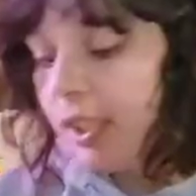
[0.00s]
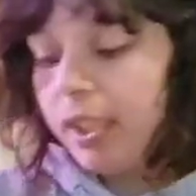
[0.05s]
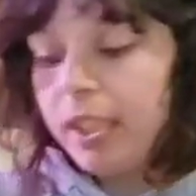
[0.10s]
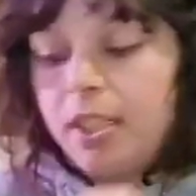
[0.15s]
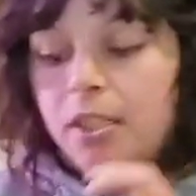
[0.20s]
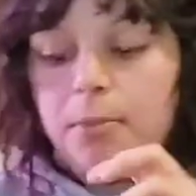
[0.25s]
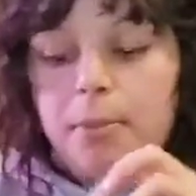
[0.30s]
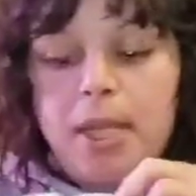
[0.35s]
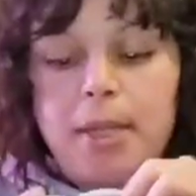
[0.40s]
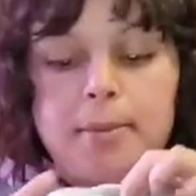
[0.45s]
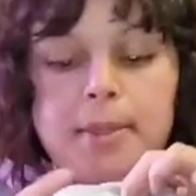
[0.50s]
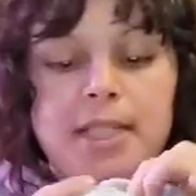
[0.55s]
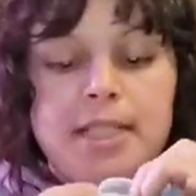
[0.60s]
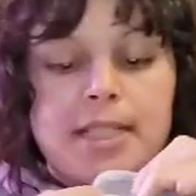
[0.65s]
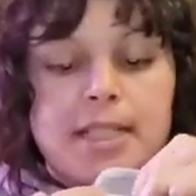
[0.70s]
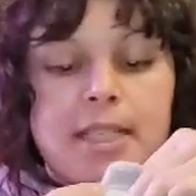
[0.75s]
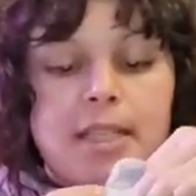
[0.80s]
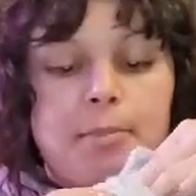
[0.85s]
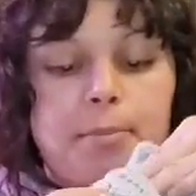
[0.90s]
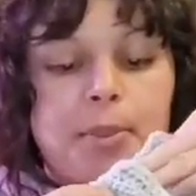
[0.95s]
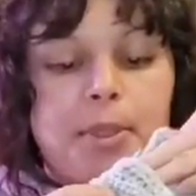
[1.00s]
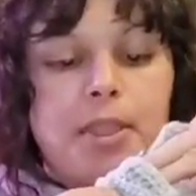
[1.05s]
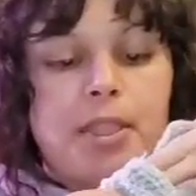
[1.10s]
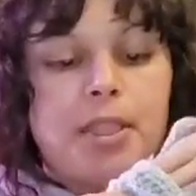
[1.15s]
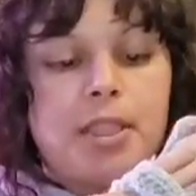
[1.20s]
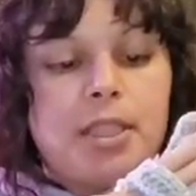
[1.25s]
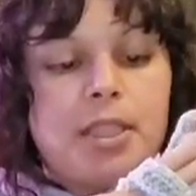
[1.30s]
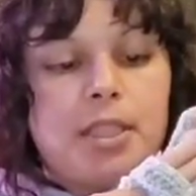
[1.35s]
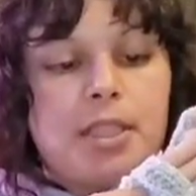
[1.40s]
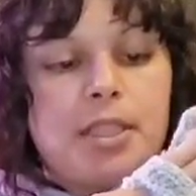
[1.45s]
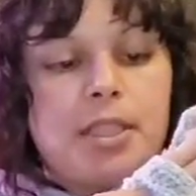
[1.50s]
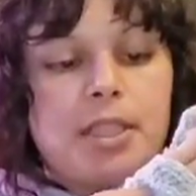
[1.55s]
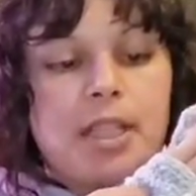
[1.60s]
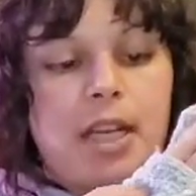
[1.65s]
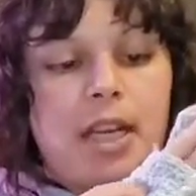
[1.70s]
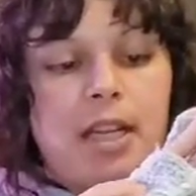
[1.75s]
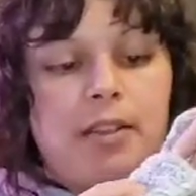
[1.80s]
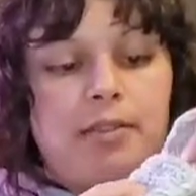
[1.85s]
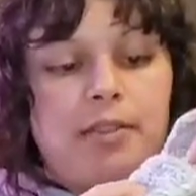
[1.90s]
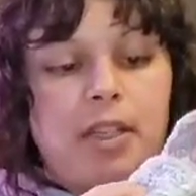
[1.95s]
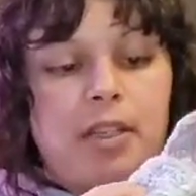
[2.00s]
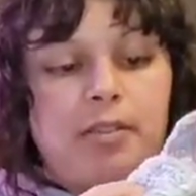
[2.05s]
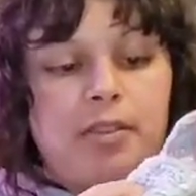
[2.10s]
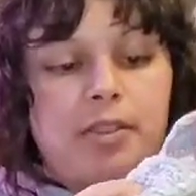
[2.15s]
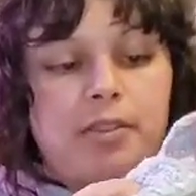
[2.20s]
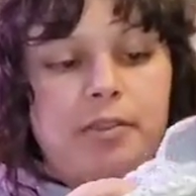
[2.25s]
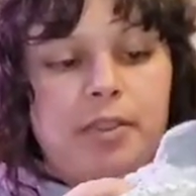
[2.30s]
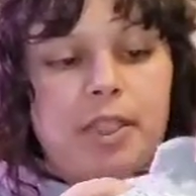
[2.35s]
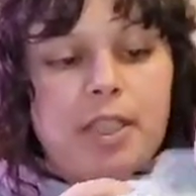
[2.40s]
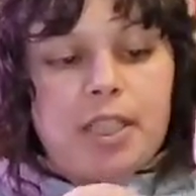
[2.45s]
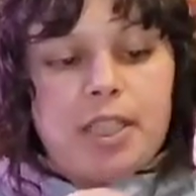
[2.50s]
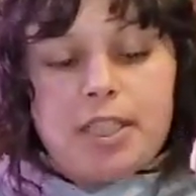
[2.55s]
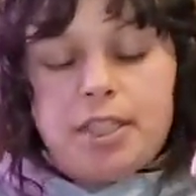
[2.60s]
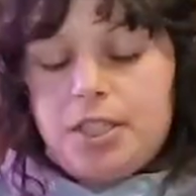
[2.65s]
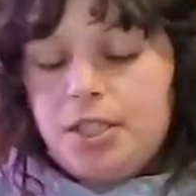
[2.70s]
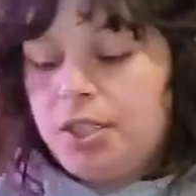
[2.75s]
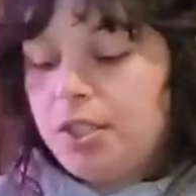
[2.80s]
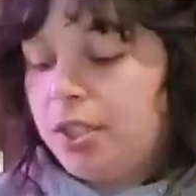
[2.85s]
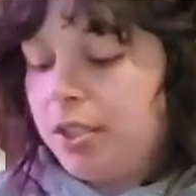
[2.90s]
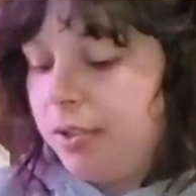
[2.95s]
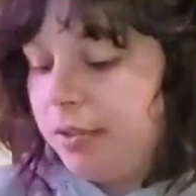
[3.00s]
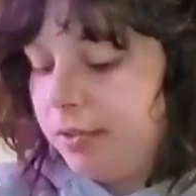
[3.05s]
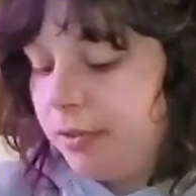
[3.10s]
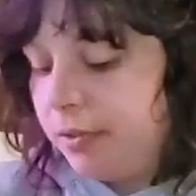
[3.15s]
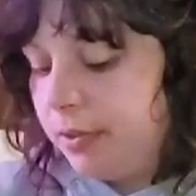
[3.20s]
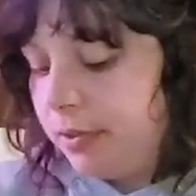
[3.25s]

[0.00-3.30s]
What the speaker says: Little baby slippers that I've never finished.